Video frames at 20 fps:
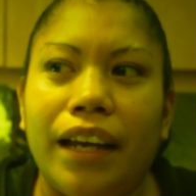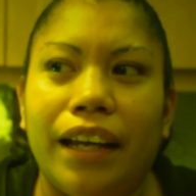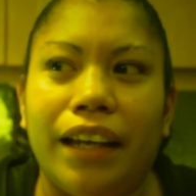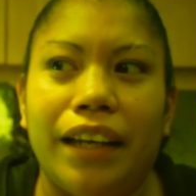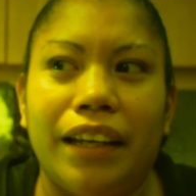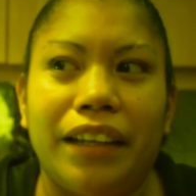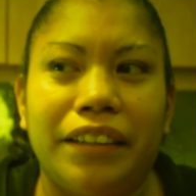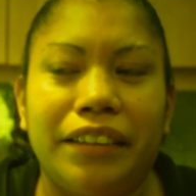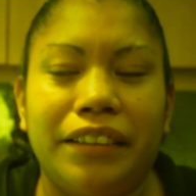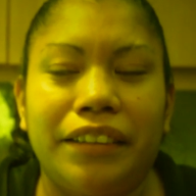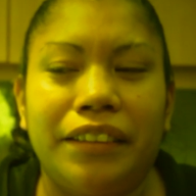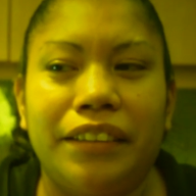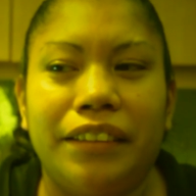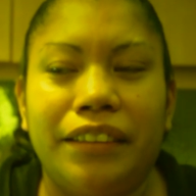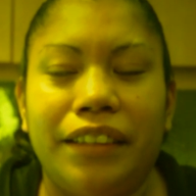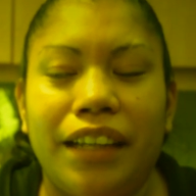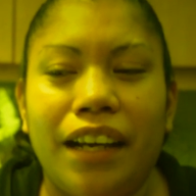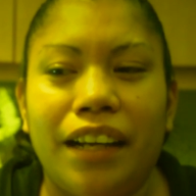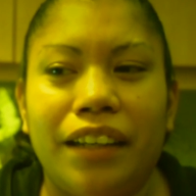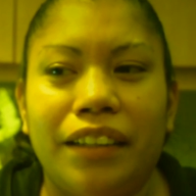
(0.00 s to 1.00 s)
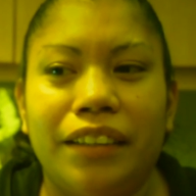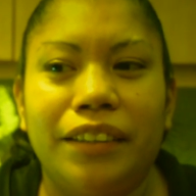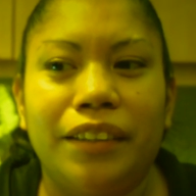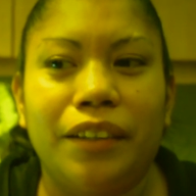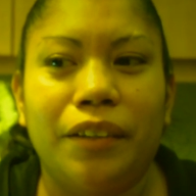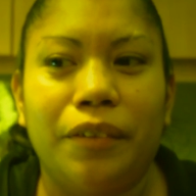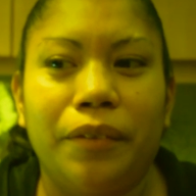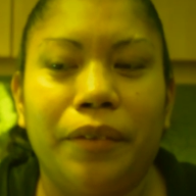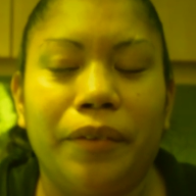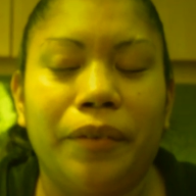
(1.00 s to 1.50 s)
And yeah,
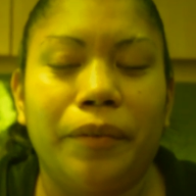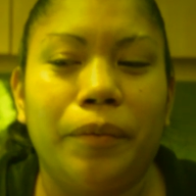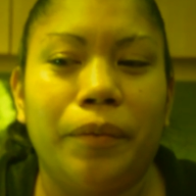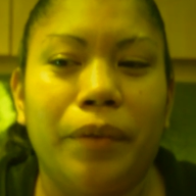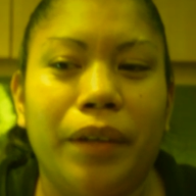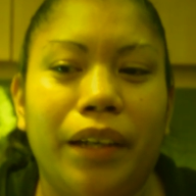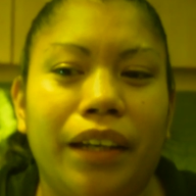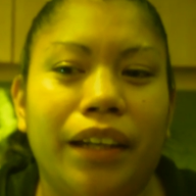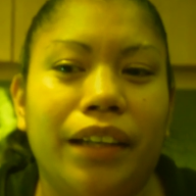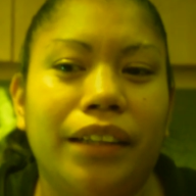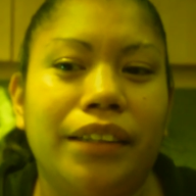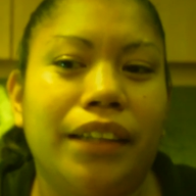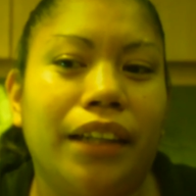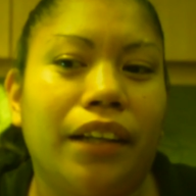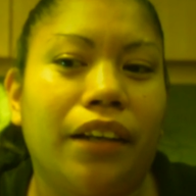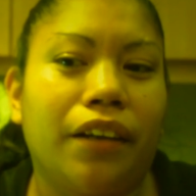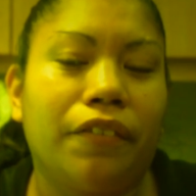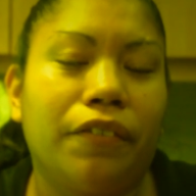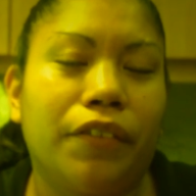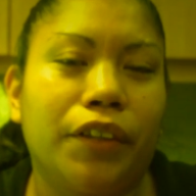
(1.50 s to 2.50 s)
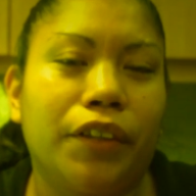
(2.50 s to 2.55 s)
so we did our